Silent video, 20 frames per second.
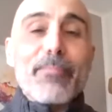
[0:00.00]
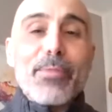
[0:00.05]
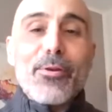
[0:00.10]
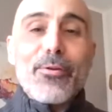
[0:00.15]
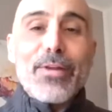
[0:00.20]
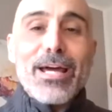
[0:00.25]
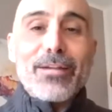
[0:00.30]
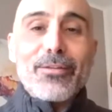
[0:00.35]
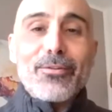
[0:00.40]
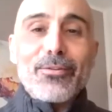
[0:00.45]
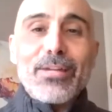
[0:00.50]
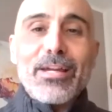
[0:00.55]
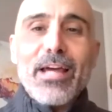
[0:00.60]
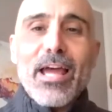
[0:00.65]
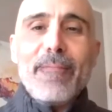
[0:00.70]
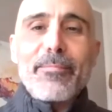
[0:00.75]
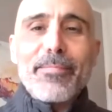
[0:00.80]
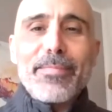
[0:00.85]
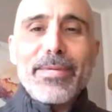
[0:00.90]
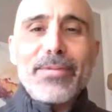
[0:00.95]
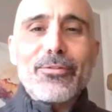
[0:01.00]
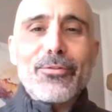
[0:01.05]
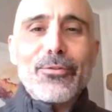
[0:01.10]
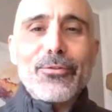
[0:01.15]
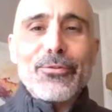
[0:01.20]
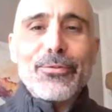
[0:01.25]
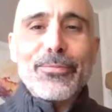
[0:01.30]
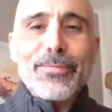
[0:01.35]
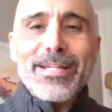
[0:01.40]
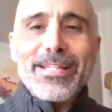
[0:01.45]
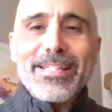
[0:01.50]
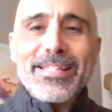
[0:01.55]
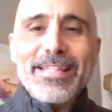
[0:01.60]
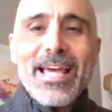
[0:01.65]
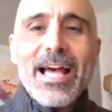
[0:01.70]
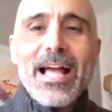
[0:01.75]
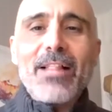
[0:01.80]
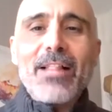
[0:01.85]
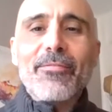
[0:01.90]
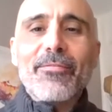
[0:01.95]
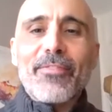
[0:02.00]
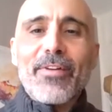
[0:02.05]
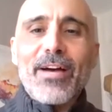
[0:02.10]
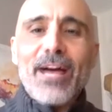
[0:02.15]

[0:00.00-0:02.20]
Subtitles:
Leonardo, so let me introduce myself.